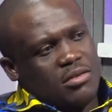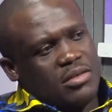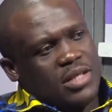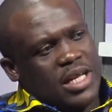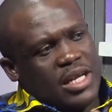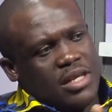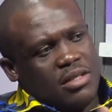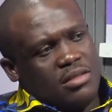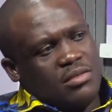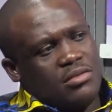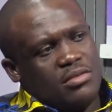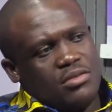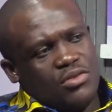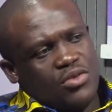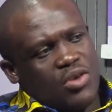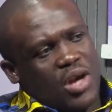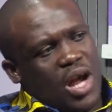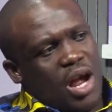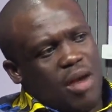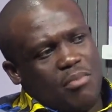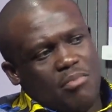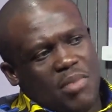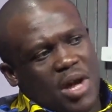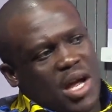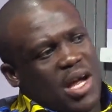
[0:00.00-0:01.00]
Then you
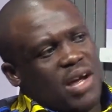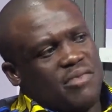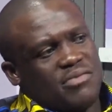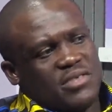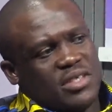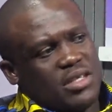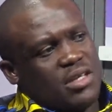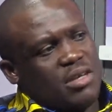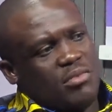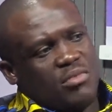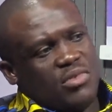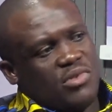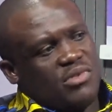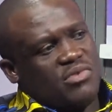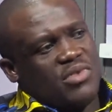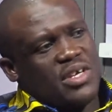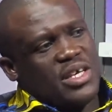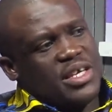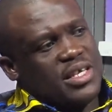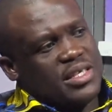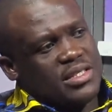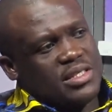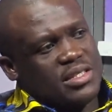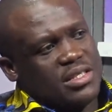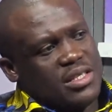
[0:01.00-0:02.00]
come back after a number of
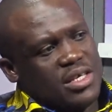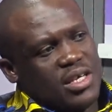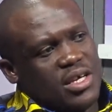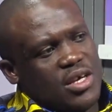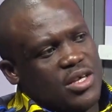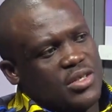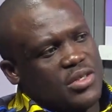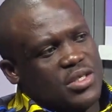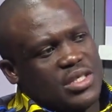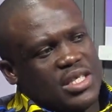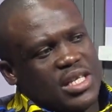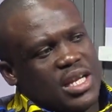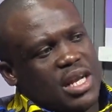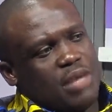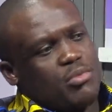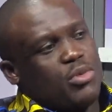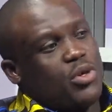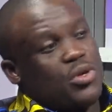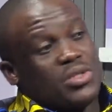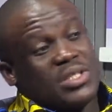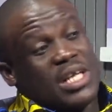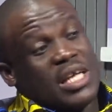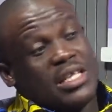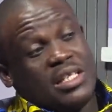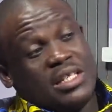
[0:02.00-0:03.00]
years to say that
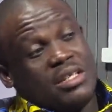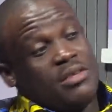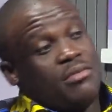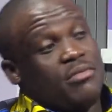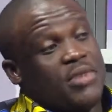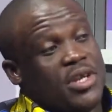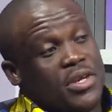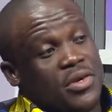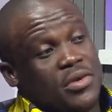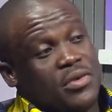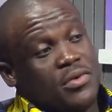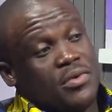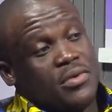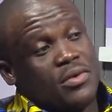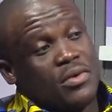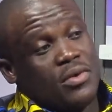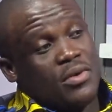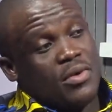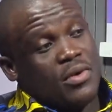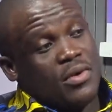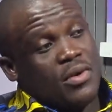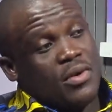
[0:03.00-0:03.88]
because I didn't renew,